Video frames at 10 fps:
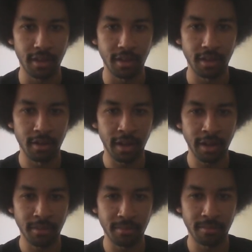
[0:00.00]
I
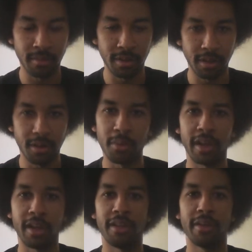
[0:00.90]
don't really know what
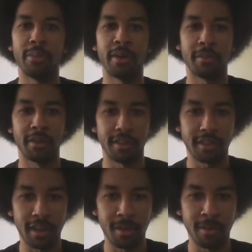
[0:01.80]
I'm gonna
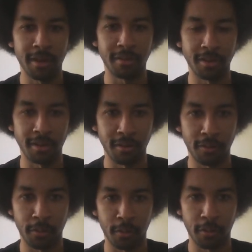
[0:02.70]
say about as
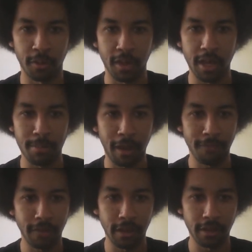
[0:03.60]
far as my
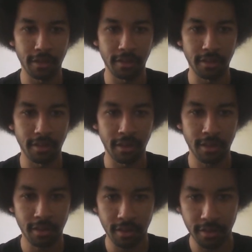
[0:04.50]
feelings on this
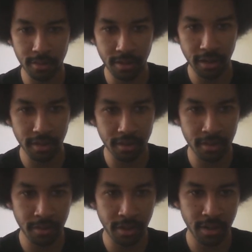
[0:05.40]
season. So let's
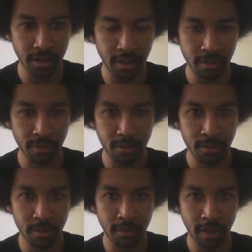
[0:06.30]
go ahead and
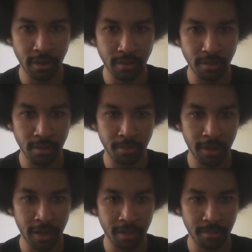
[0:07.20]
scroll down to the
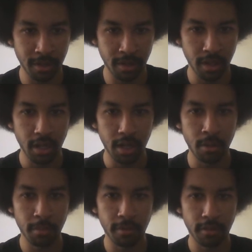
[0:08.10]
bottom here.
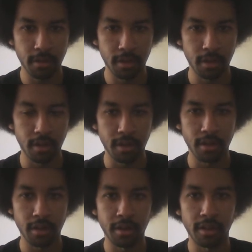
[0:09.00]
Whoops.
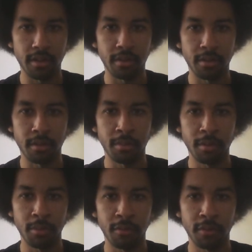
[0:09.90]
All right, so let
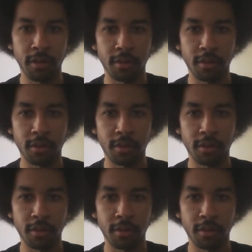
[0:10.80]
me move this